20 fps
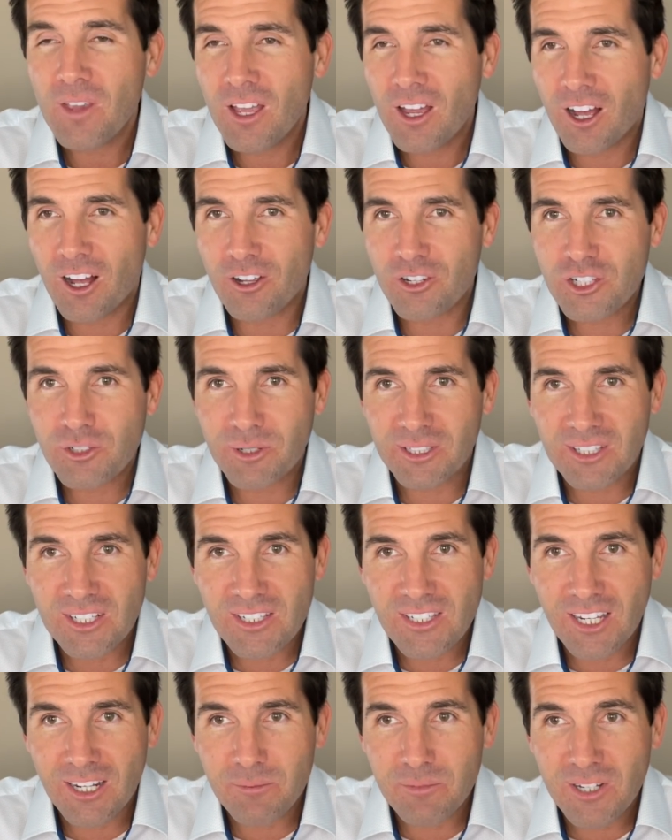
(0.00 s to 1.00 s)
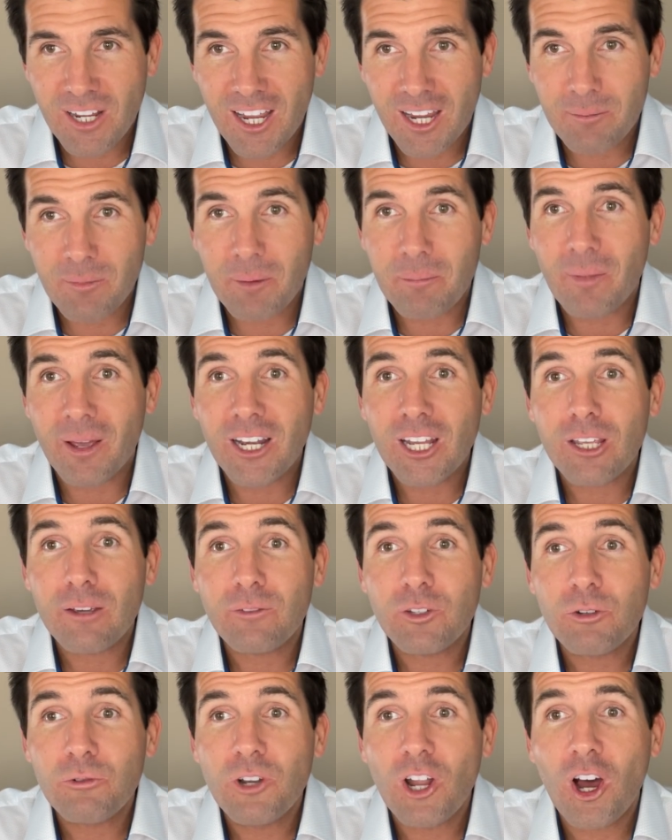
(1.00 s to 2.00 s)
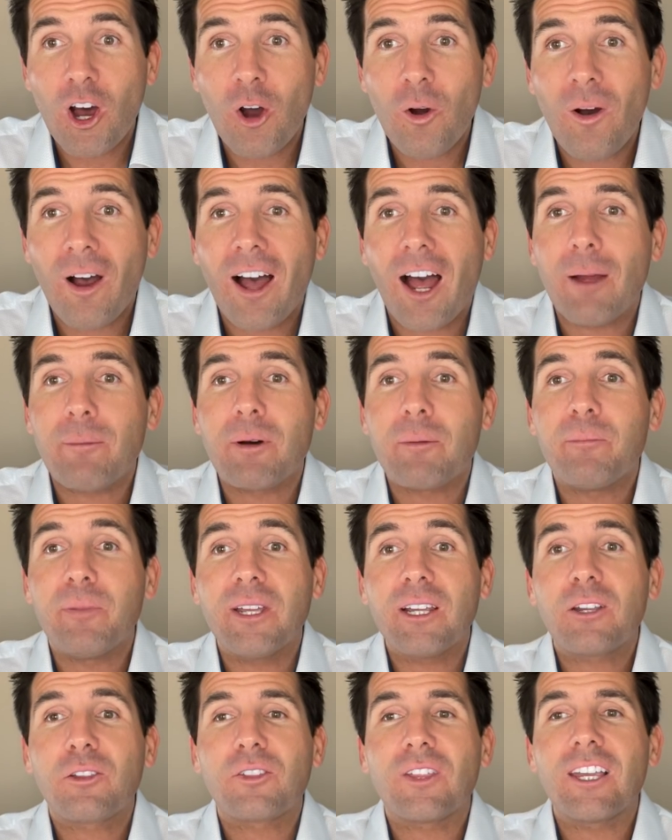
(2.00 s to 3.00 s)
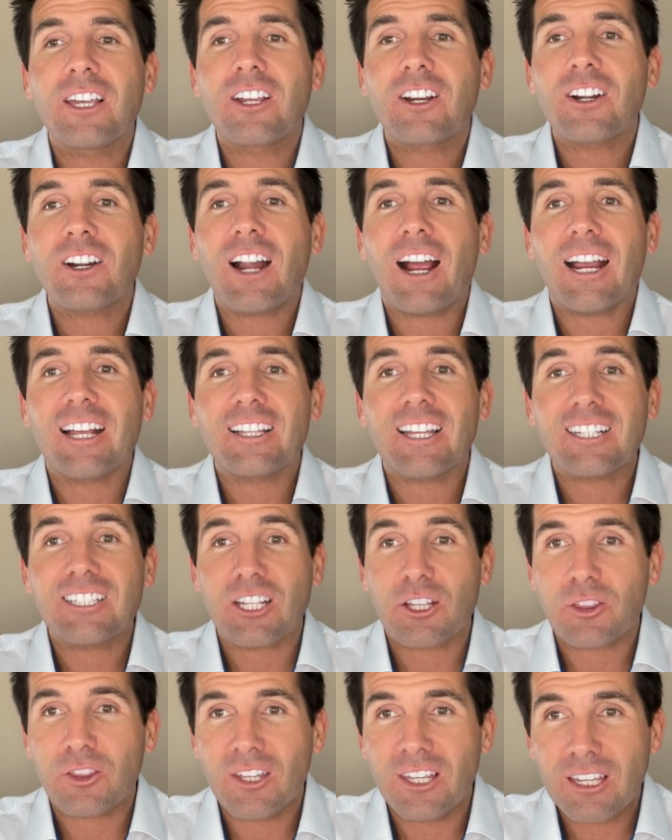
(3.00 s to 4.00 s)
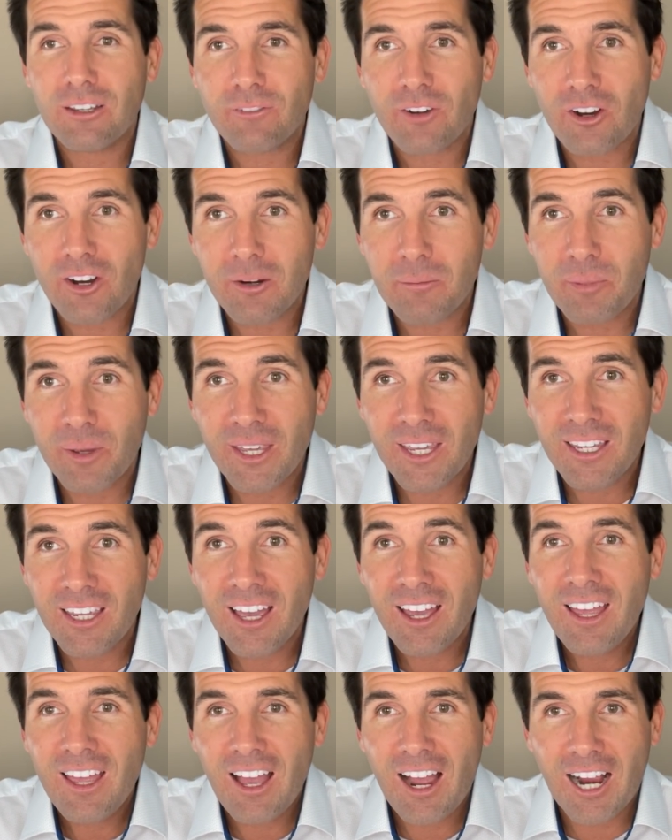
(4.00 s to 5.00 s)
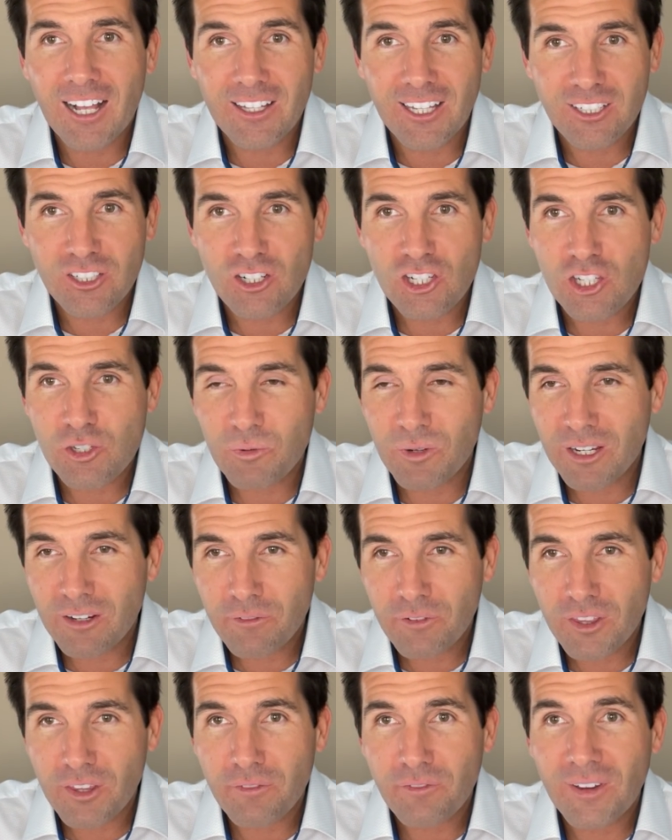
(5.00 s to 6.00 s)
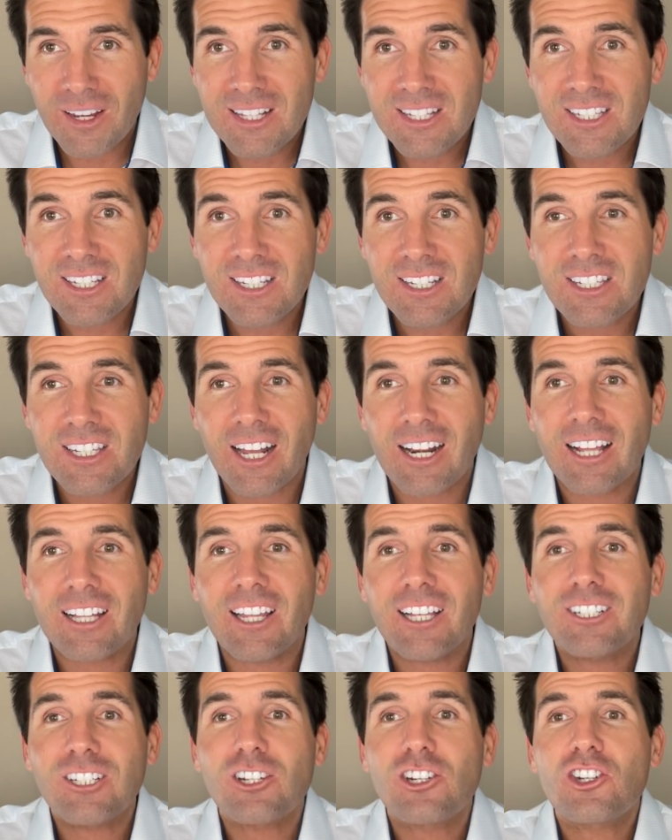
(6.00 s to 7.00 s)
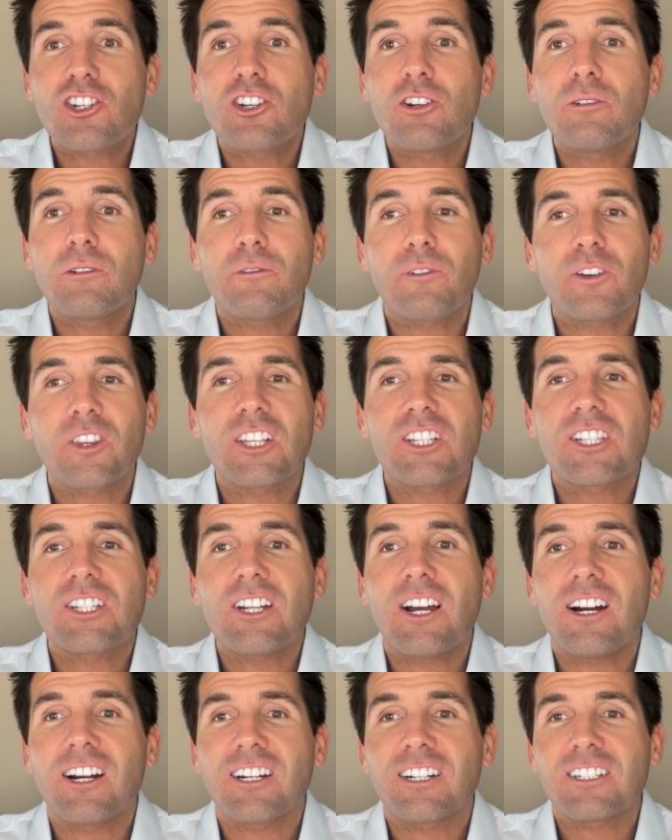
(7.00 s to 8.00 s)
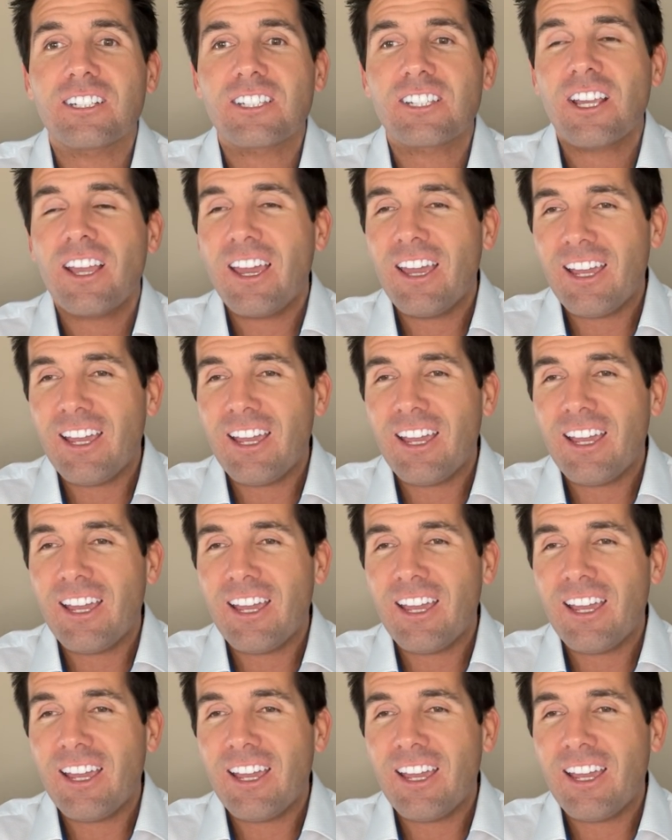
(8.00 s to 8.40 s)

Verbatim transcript: Also, at the same time, many of you know I'm a big thinker. I like to think very big. I like to swing for the fences and I like to shoot for the stars.